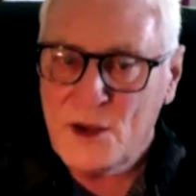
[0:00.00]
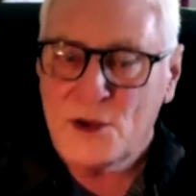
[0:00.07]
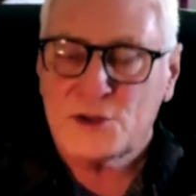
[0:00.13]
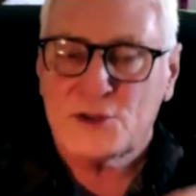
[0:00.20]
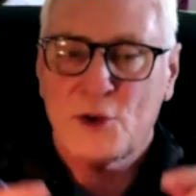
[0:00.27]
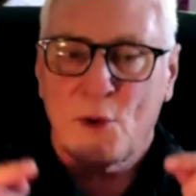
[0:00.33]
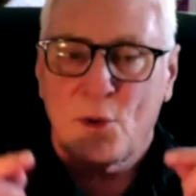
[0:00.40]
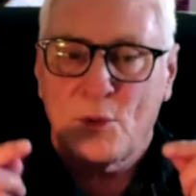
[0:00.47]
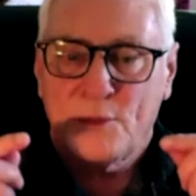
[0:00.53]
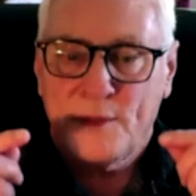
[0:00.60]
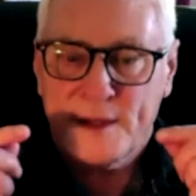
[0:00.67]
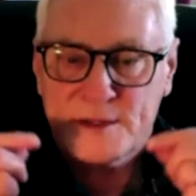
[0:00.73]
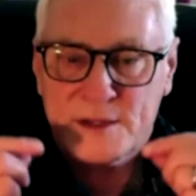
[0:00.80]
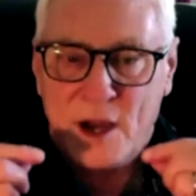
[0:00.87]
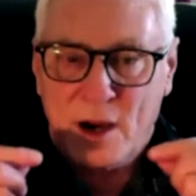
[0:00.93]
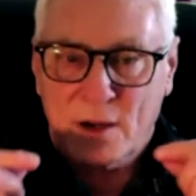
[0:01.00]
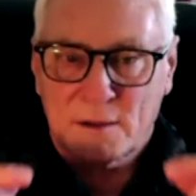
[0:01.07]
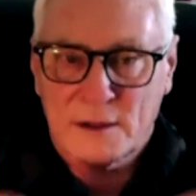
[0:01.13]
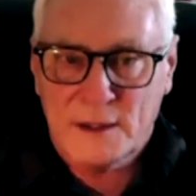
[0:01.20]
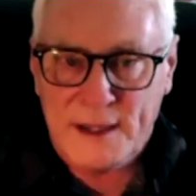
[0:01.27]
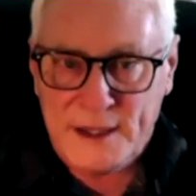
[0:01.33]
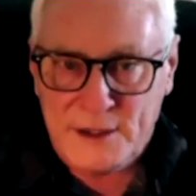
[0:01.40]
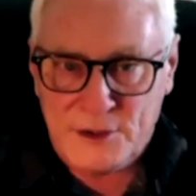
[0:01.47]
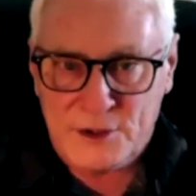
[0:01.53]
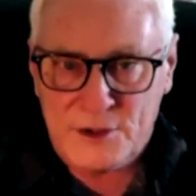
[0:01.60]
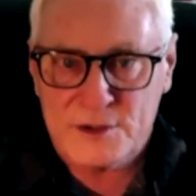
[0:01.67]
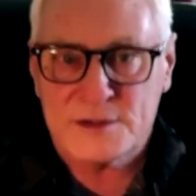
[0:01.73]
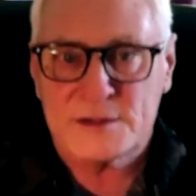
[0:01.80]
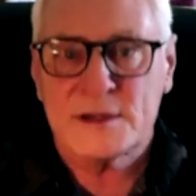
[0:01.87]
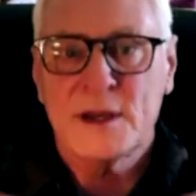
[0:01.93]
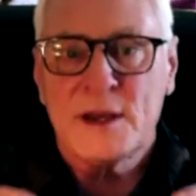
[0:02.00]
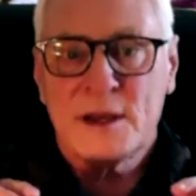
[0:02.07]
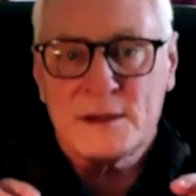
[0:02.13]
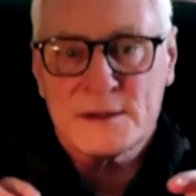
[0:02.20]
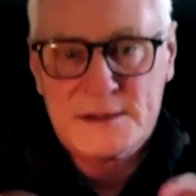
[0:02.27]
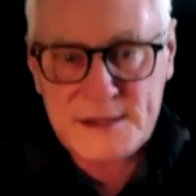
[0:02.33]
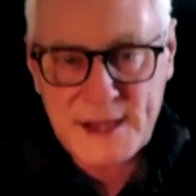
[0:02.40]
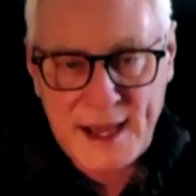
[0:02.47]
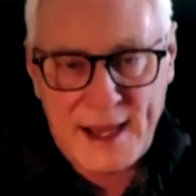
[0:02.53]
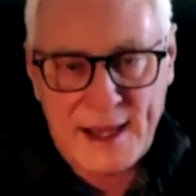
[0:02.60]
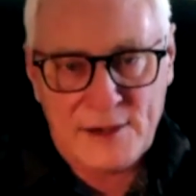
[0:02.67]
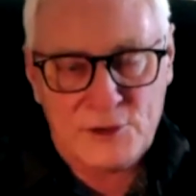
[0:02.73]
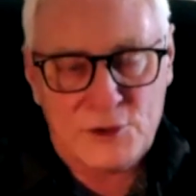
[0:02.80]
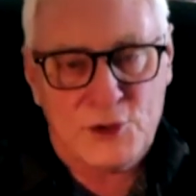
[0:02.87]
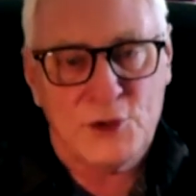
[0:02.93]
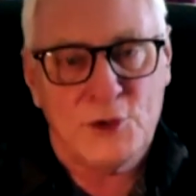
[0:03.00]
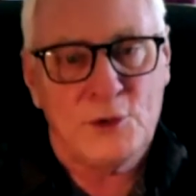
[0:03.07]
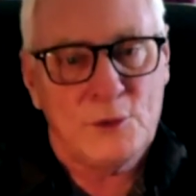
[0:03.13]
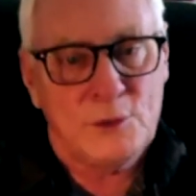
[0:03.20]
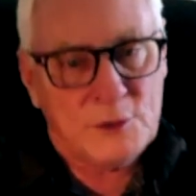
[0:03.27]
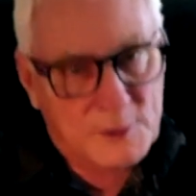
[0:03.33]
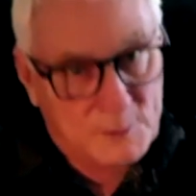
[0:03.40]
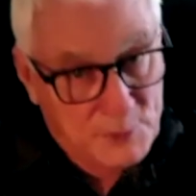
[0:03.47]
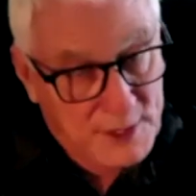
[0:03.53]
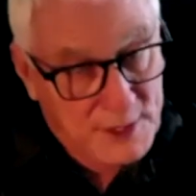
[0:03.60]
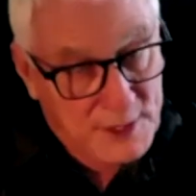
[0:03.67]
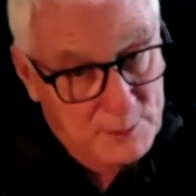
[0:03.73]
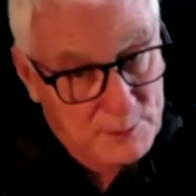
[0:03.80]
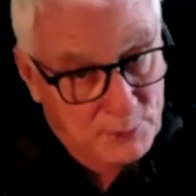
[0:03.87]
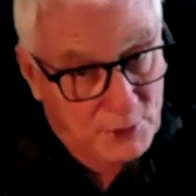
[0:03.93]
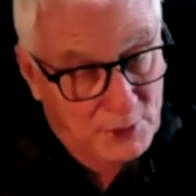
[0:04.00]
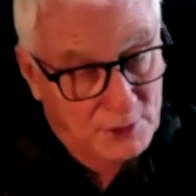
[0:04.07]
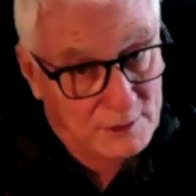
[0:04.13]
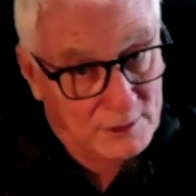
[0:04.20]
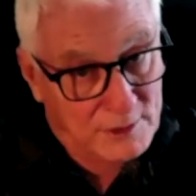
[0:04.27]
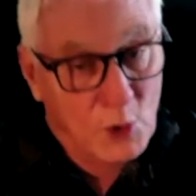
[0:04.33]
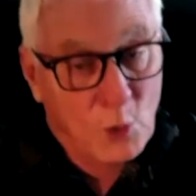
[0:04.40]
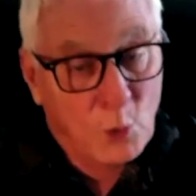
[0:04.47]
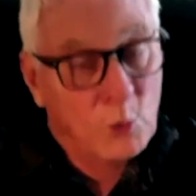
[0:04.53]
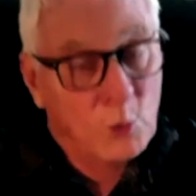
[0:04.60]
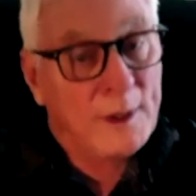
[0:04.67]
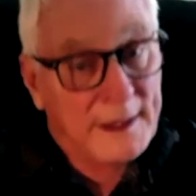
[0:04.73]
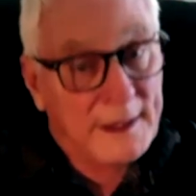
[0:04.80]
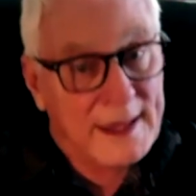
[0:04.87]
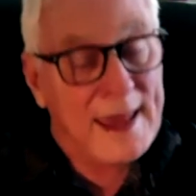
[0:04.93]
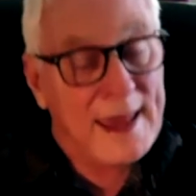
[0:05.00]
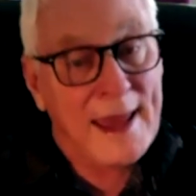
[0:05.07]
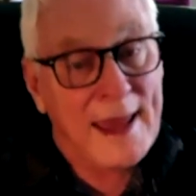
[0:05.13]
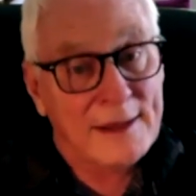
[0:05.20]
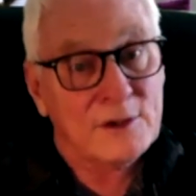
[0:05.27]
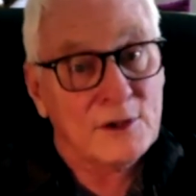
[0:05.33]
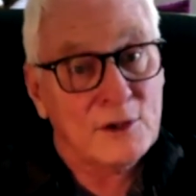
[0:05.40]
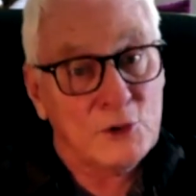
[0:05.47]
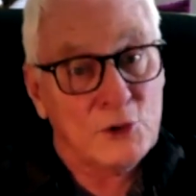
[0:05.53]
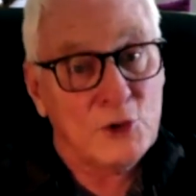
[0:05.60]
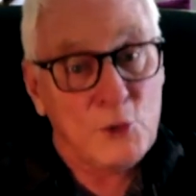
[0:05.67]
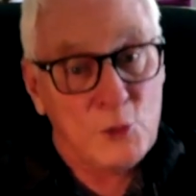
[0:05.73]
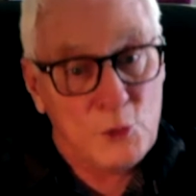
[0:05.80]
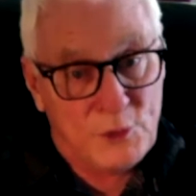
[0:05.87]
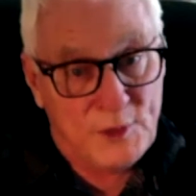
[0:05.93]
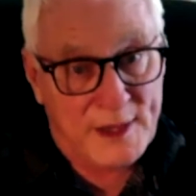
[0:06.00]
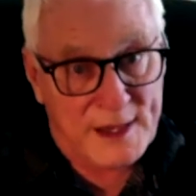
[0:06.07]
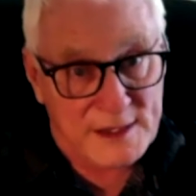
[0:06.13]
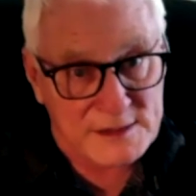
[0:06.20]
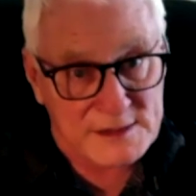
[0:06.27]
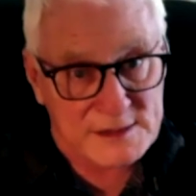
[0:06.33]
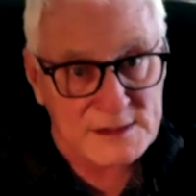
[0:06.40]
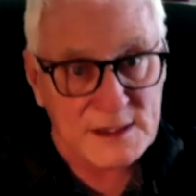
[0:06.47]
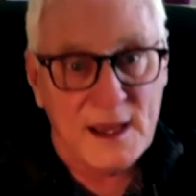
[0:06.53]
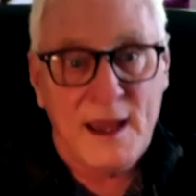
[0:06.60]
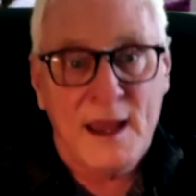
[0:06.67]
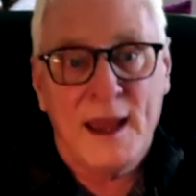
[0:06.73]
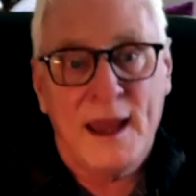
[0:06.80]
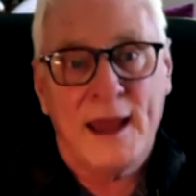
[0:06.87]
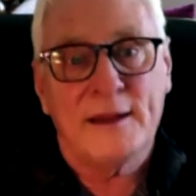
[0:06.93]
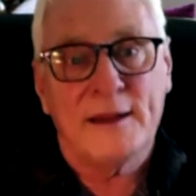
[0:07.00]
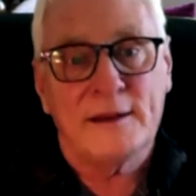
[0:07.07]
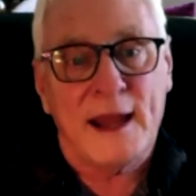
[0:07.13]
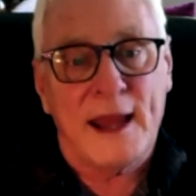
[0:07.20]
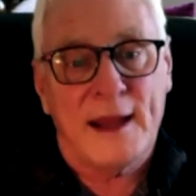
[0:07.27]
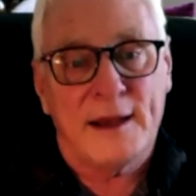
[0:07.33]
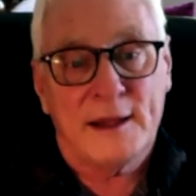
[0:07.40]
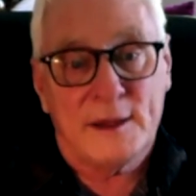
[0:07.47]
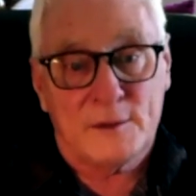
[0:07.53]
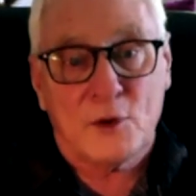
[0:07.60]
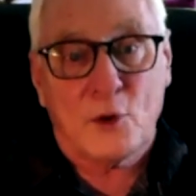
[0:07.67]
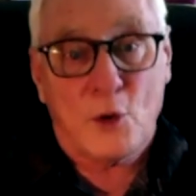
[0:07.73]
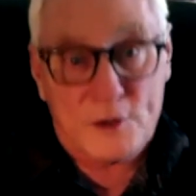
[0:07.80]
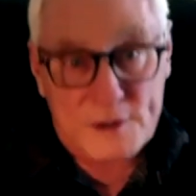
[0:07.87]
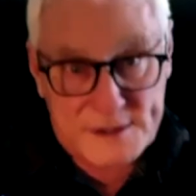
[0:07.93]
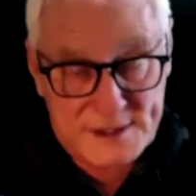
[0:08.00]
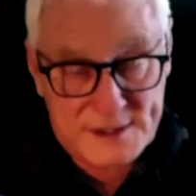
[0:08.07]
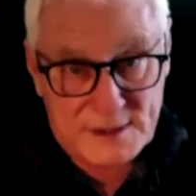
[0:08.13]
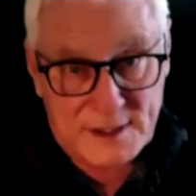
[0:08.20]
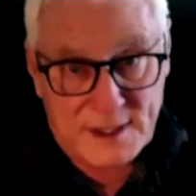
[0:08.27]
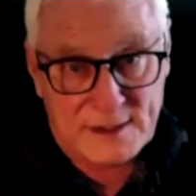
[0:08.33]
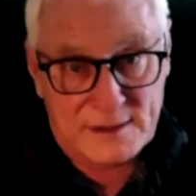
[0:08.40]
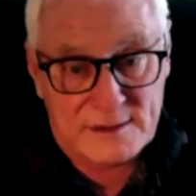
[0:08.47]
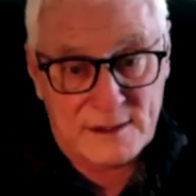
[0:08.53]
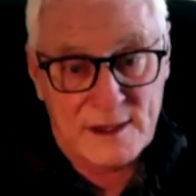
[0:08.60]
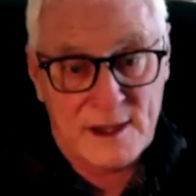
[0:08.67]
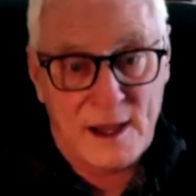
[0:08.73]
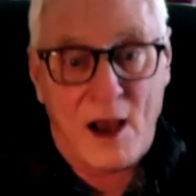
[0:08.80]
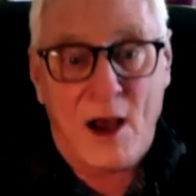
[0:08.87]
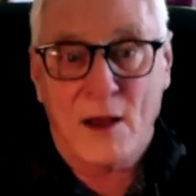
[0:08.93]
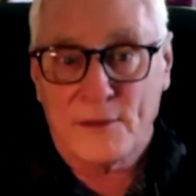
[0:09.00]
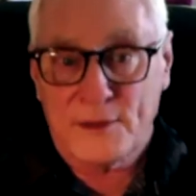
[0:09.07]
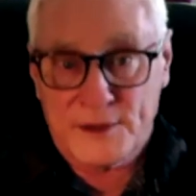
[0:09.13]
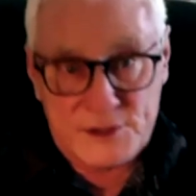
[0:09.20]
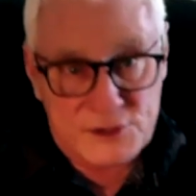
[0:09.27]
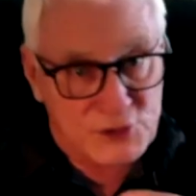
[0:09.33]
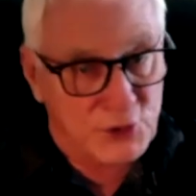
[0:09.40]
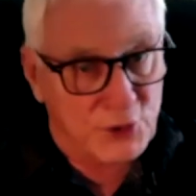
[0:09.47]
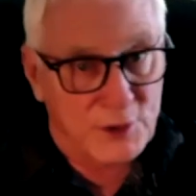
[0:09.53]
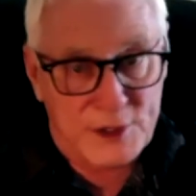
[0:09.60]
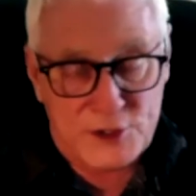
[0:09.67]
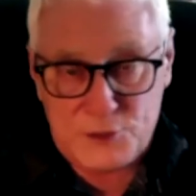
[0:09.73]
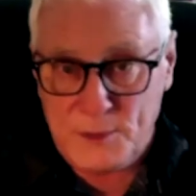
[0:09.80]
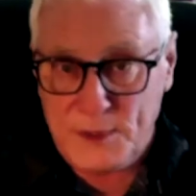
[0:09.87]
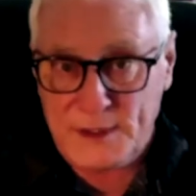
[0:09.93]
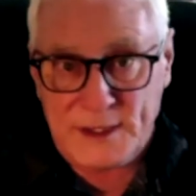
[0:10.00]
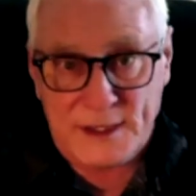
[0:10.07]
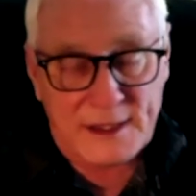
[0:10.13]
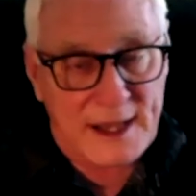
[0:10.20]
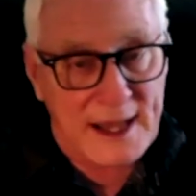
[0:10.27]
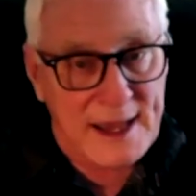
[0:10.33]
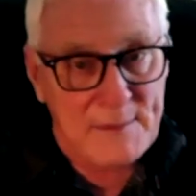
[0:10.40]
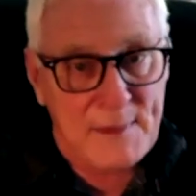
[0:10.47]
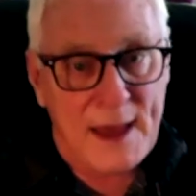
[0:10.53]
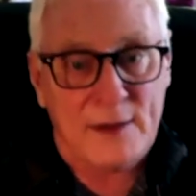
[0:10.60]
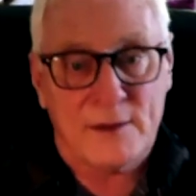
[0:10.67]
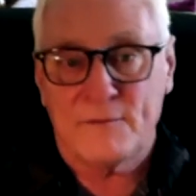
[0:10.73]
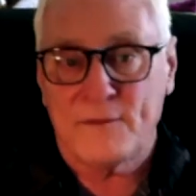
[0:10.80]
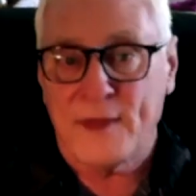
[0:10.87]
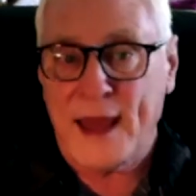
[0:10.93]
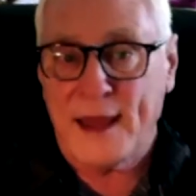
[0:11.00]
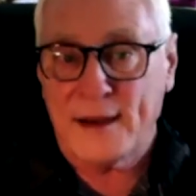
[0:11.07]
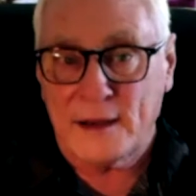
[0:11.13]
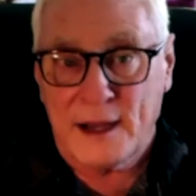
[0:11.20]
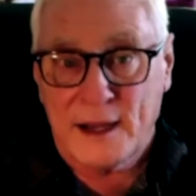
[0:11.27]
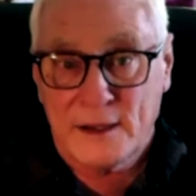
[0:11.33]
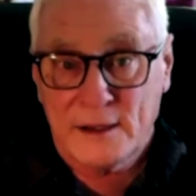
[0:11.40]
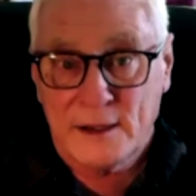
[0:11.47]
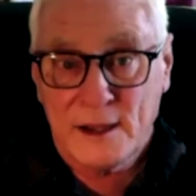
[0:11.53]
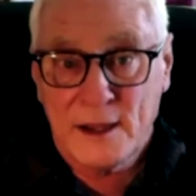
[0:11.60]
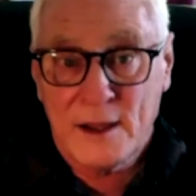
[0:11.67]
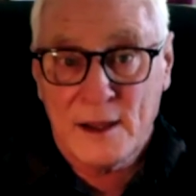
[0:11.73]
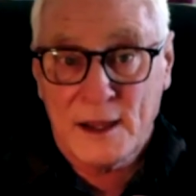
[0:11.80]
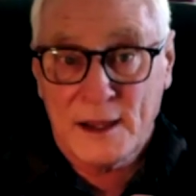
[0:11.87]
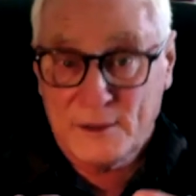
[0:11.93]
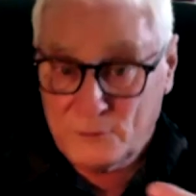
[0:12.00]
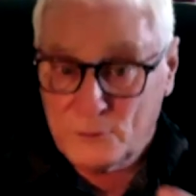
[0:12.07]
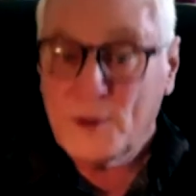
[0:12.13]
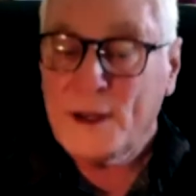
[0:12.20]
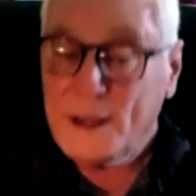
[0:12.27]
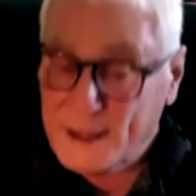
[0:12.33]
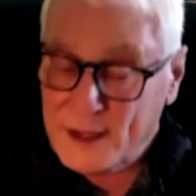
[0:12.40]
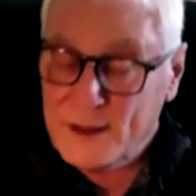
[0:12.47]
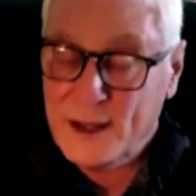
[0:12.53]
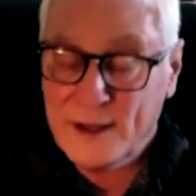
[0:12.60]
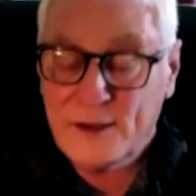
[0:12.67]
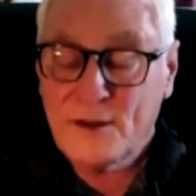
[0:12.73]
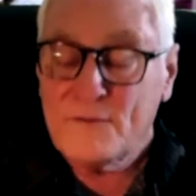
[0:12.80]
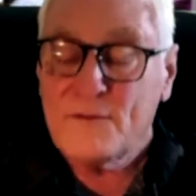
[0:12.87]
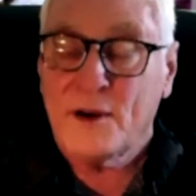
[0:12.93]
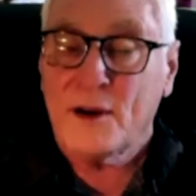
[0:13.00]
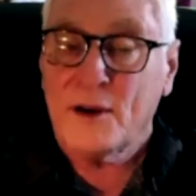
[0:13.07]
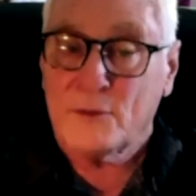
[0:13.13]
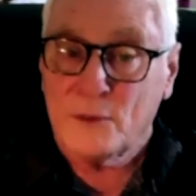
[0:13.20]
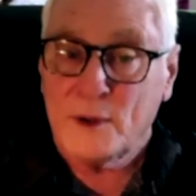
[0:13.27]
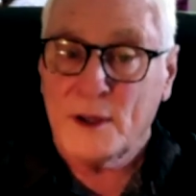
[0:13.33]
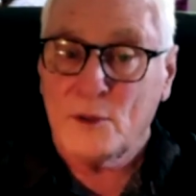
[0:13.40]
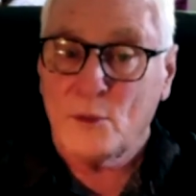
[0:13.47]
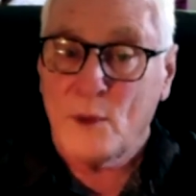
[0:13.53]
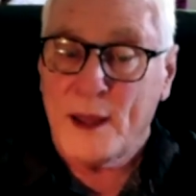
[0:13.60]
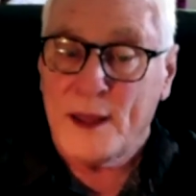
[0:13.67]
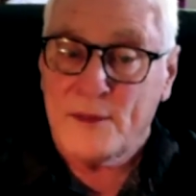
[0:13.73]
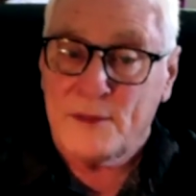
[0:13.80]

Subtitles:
So these are leaders saying to the people, we can't do this. And it, of course, it all the discouragement that came out of that. And it really, in a very real way,